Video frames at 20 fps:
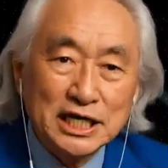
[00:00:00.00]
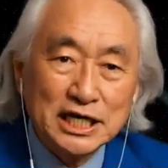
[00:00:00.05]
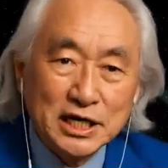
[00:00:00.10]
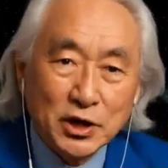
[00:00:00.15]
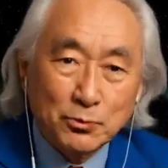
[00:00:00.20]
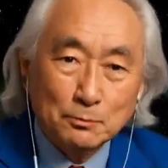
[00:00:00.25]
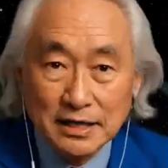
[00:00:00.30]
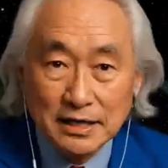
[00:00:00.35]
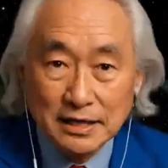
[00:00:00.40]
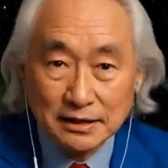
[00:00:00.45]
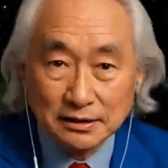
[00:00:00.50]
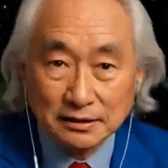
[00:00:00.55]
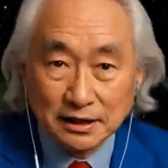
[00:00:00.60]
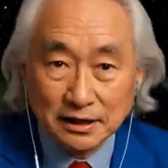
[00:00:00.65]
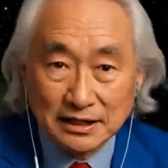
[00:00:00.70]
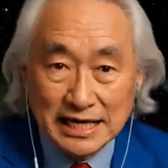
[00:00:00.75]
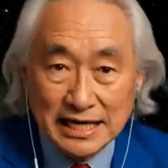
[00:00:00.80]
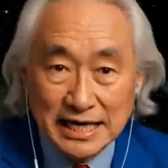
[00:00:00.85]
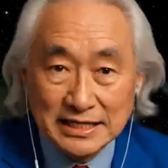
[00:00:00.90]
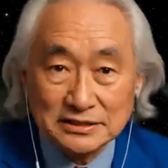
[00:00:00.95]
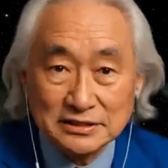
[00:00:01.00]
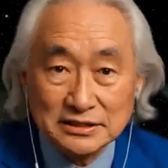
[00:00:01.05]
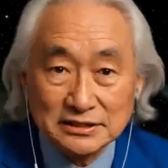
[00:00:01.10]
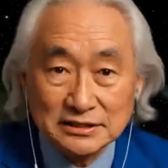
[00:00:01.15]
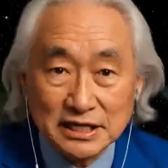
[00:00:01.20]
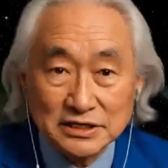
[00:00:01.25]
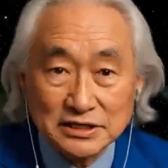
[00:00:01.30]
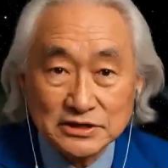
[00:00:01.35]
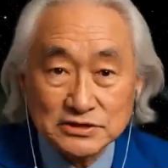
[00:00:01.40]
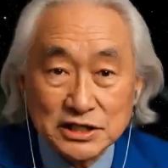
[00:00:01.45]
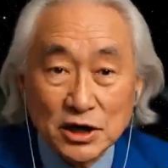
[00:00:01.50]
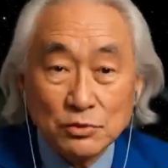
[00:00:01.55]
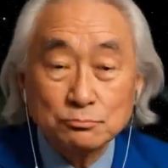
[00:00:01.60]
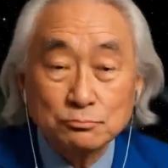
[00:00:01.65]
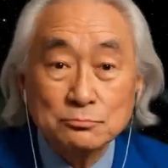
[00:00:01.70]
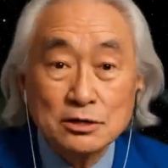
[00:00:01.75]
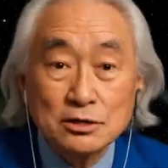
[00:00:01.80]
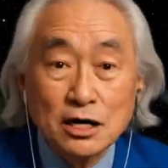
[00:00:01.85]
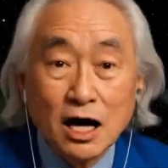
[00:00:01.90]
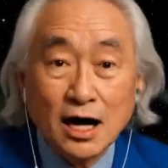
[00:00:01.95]
is negative, and not only
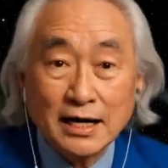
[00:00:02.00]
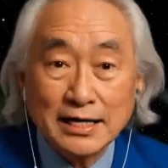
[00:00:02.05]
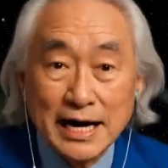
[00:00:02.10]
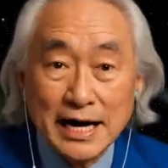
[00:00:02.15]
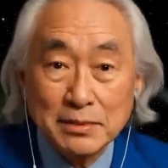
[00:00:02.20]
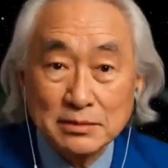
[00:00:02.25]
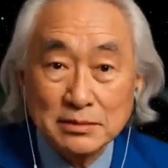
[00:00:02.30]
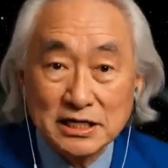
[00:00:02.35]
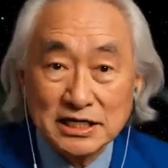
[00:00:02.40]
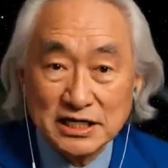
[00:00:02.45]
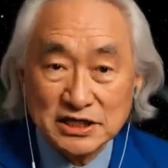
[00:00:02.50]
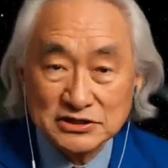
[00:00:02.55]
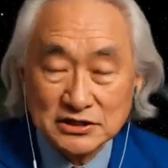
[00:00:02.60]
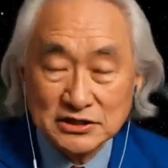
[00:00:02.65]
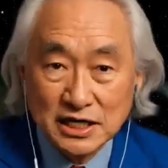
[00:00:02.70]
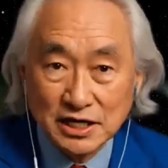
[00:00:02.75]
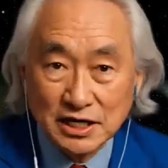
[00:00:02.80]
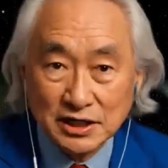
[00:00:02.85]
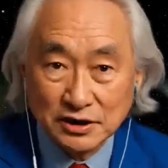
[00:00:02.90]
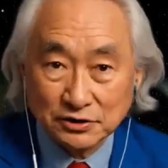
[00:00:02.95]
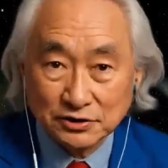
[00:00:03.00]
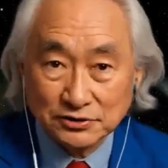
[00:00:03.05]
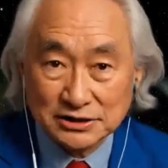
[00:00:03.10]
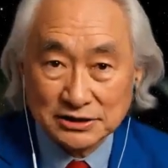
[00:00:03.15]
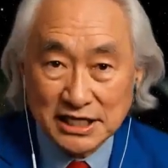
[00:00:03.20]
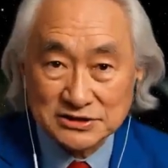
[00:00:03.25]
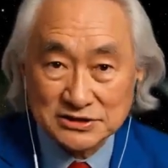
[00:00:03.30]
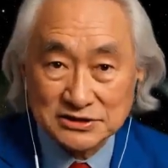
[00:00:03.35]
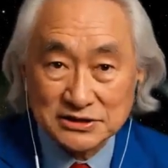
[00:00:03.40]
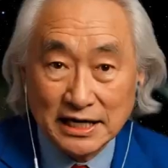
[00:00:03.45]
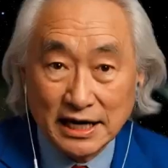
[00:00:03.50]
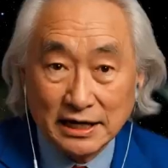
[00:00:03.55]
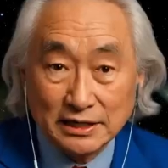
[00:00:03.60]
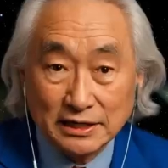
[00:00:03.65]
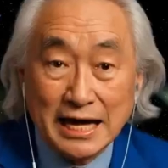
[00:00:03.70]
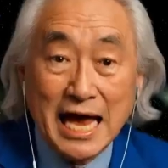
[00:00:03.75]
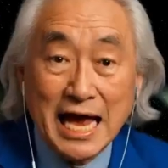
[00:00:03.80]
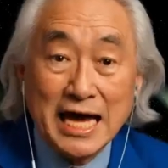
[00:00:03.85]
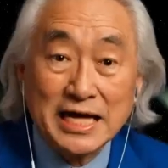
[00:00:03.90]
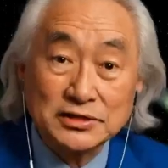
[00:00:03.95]
that, it has the most extreme
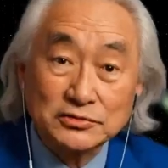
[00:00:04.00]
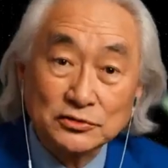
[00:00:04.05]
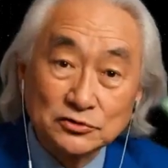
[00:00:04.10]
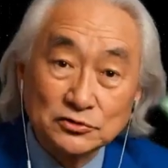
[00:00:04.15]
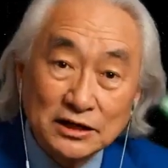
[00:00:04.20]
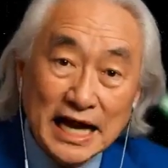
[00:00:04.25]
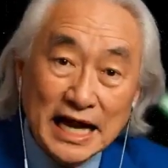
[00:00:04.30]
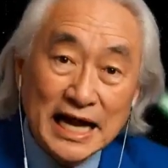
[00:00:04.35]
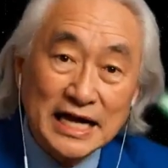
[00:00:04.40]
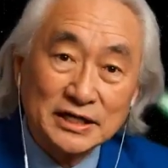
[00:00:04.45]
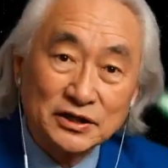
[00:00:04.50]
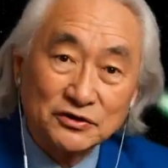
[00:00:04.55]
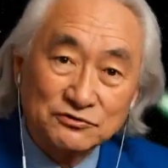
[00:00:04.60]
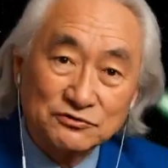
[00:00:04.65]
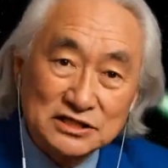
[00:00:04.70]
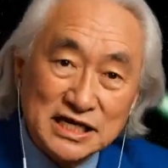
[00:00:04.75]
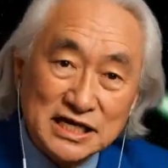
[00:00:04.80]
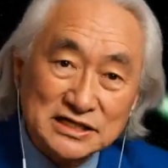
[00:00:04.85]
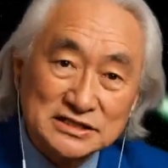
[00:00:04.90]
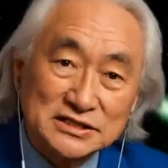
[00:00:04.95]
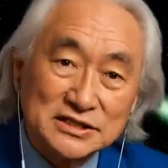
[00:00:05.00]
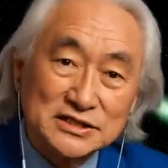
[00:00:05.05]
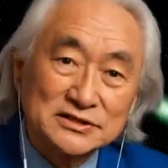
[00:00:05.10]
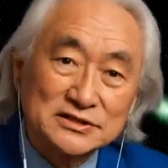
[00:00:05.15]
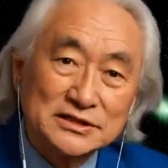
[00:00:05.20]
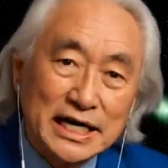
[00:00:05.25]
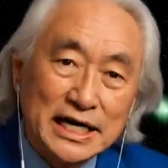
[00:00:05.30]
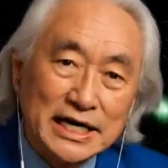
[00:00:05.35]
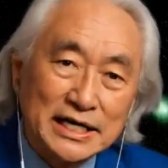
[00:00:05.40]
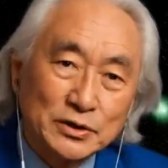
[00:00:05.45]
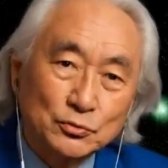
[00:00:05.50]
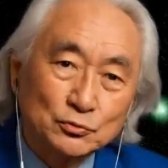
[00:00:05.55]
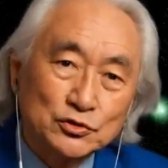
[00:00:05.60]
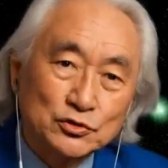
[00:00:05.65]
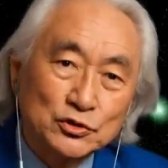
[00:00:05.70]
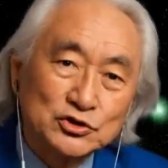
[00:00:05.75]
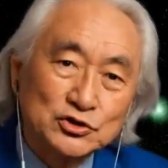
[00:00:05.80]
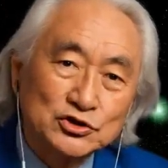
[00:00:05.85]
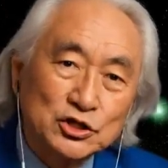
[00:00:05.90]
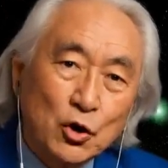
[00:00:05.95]
negative polarization of any object
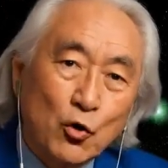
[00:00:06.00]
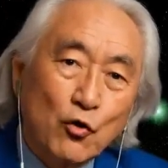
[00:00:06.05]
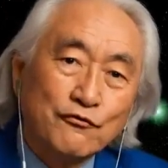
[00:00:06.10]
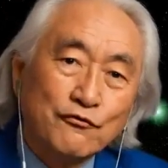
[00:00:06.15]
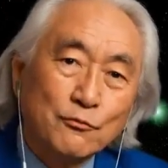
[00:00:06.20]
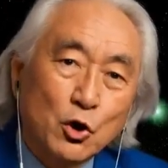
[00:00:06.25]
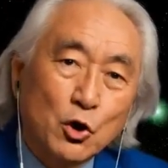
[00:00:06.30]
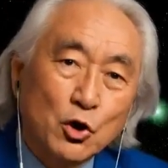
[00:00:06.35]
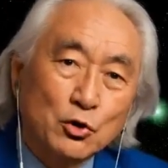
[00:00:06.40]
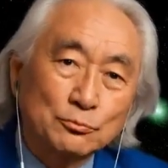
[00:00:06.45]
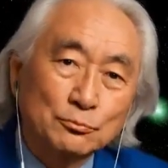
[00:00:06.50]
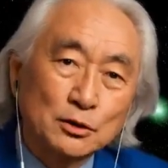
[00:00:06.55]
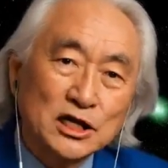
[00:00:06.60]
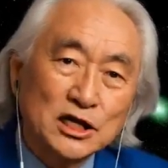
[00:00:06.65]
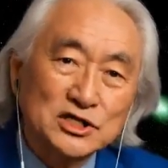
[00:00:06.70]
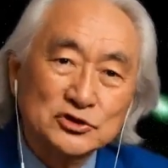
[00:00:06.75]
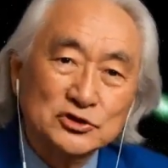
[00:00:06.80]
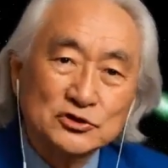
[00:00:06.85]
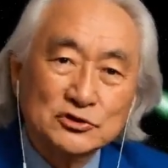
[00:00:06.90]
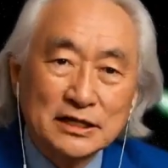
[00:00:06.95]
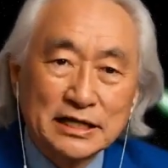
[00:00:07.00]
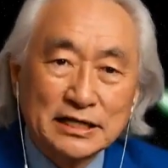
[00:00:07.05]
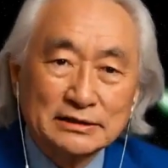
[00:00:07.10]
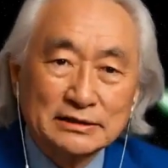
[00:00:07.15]
ever discovered.